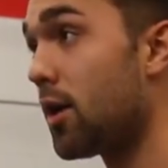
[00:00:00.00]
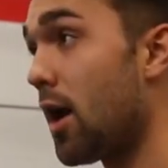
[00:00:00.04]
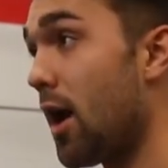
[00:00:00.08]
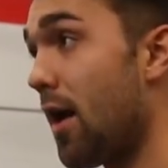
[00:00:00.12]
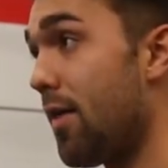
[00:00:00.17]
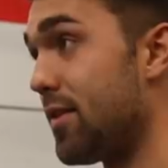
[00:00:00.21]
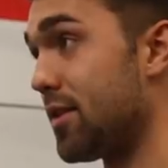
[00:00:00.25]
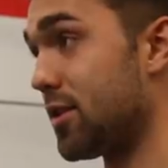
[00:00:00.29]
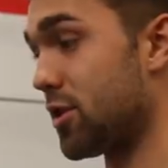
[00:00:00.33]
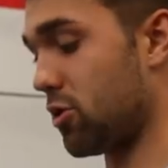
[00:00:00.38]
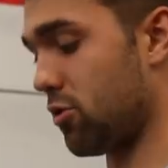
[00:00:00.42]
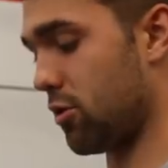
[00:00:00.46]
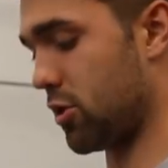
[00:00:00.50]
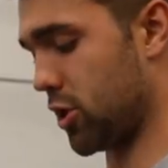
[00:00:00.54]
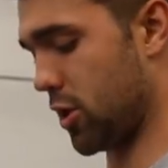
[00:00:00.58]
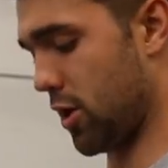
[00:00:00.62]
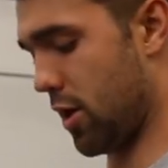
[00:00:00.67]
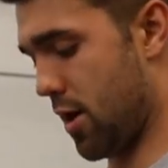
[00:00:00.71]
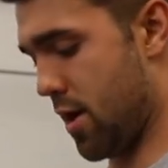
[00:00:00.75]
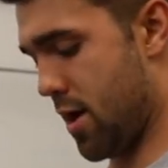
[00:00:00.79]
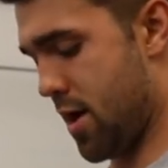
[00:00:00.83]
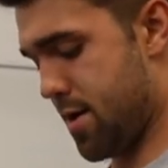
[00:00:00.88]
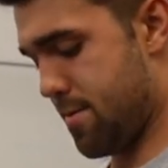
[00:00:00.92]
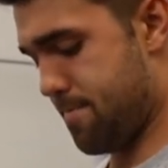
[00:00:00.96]
and then
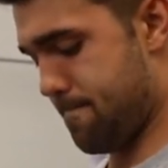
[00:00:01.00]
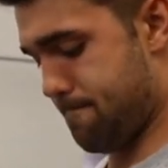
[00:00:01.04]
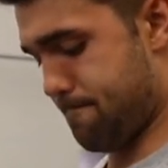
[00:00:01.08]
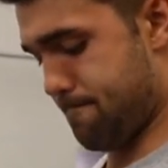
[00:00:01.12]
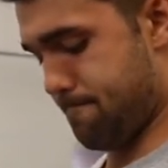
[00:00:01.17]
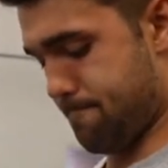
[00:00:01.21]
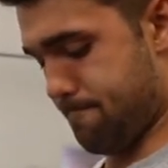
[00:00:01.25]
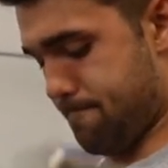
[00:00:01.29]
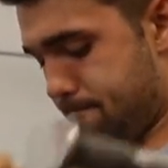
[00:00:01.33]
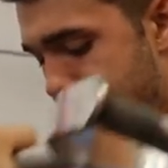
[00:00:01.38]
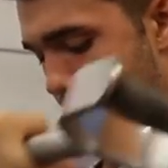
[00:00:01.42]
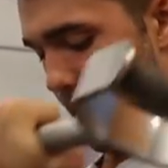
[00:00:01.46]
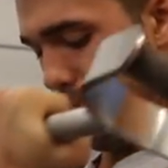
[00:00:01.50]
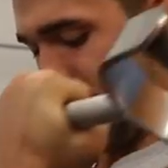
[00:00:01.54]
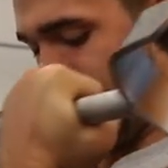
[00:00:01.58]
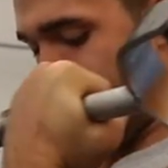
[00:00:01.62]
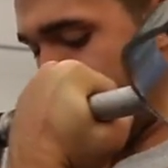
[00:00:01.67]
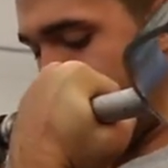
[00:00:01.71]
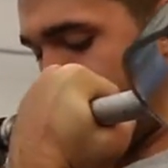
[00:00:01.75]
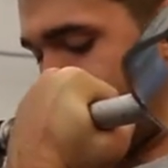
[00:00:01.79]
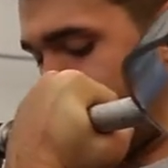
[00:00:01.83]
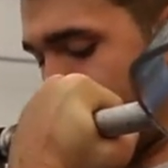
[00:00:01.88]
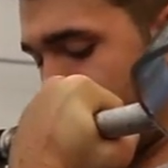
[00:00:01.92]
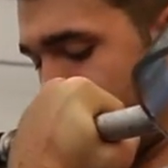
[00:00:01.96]
stretching up, and
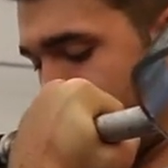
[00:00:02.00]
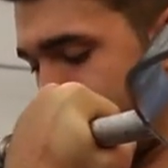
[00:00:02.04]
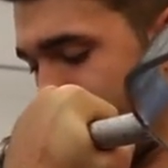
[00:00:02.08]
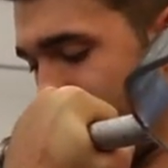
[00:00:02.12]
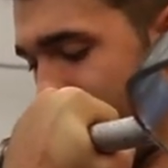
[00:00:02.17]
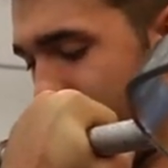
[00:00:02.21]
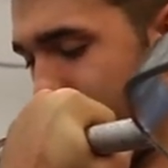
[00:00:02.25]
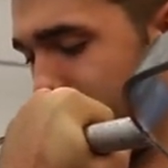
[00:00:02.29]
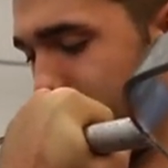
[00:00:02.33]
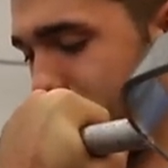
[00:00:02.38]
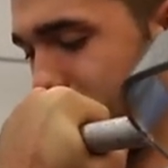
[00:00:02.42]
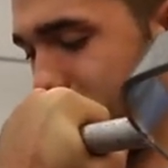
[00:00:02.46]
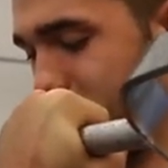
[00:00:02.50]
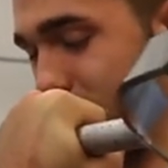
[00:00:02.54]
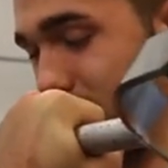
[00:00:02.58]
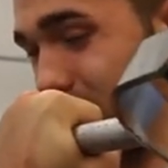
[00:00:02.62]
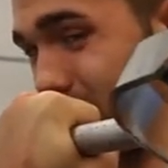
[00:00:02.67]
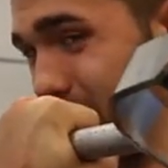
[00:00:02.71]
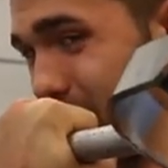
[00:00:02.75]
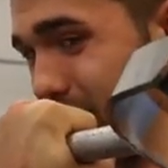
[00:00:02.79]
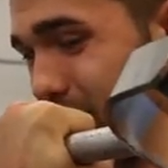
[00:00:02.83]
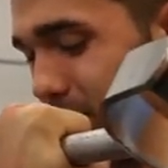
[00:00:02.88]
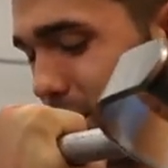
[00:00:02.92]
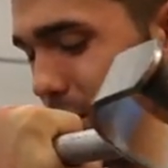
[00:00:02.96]
then lifting those elbows
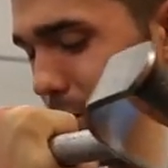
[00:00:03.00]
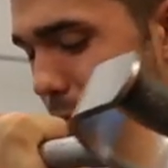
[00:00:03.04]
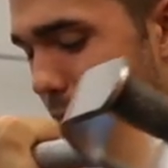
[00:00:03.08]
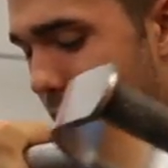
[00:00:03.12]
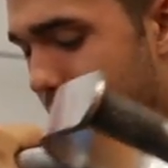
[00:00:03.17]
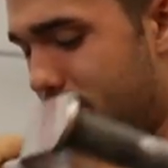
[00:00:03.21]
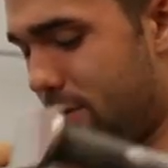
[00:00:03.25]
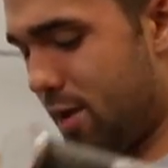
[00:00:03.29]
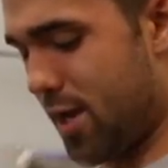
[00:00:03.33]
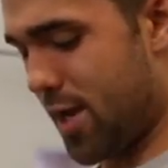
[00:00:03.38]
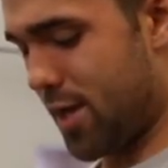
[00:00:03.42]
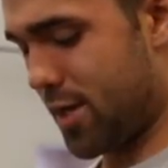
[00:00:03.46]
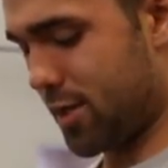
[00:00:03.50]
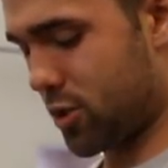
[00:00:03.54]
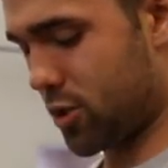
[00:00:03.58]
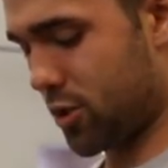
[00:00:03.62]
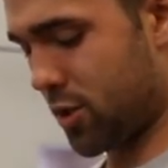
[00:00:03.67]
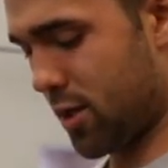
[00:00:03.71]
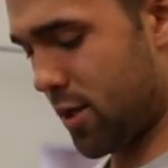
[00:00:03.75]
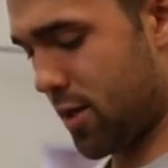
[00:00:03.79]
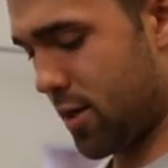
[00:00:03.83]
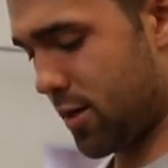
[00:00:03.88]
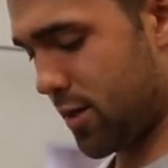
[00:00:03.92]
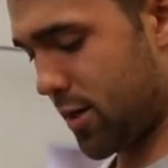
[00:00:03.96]
just a little bit of an
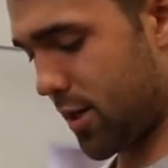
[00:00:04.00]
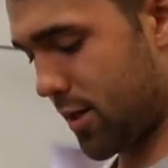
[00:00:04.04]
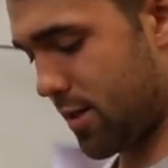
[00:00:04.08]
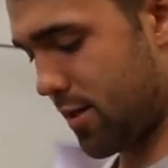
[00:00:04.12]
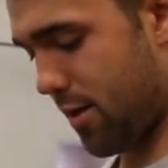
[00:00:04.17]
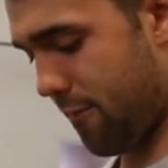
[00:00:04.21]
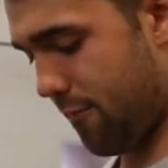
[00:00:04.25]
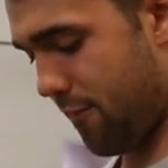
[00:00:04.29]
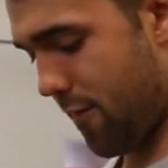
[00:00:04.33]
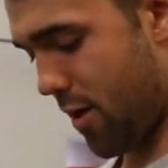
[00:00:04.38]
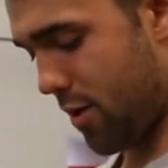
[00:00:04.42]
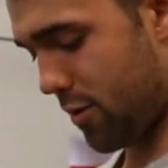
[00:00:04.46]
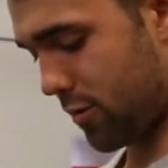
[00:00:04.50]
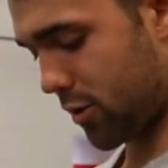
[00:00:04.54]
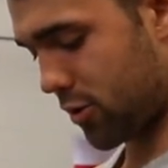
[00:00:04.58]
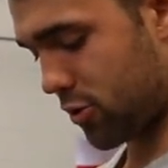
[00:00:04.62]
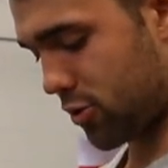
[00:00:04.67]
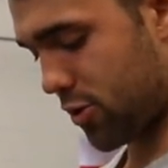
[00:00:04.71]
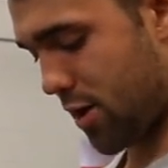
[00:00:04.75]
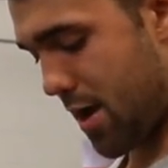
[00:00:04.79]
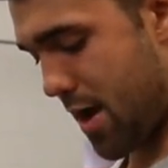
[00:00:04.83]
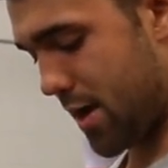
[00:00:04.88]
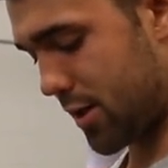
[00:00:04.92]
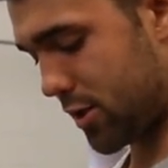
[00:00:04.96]
inch, get that final
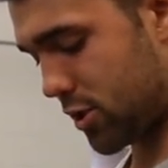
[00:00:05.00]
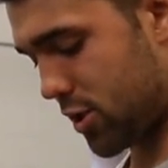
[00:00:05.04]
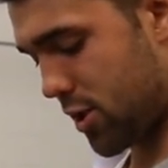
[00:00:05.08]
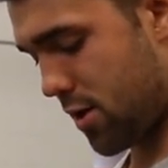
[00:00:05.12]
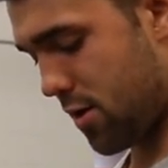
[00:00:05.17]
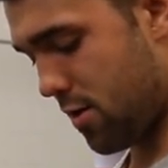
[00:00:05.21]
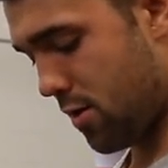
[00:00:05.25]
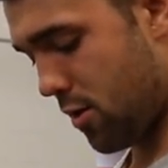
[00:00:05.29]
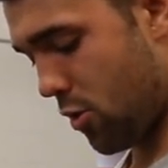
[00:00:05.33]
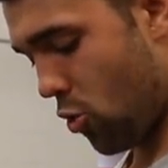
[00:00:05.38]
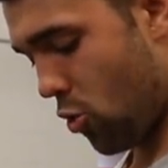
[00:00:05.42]
contraction.